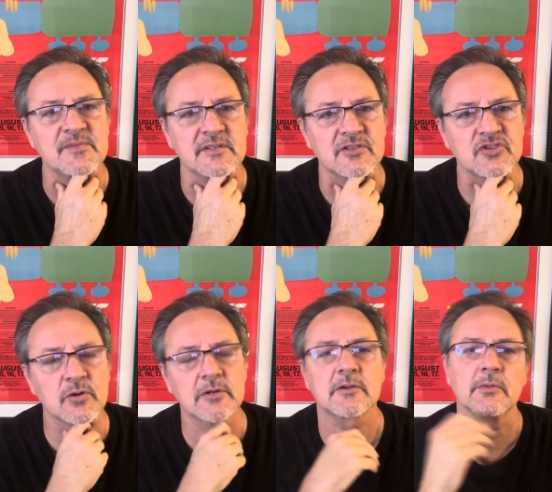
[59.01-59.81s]
in their
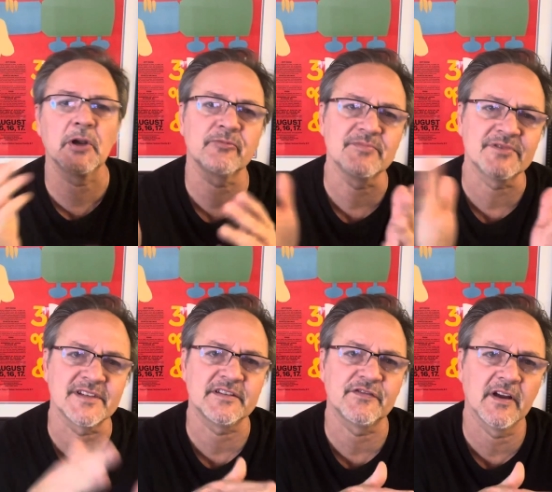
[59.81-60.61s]
short career from
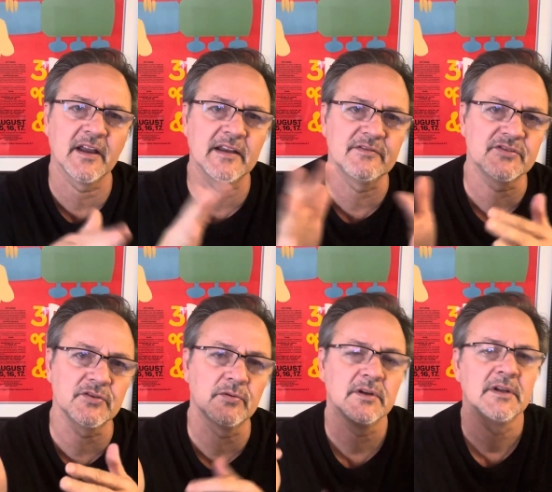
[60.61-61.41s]
65 to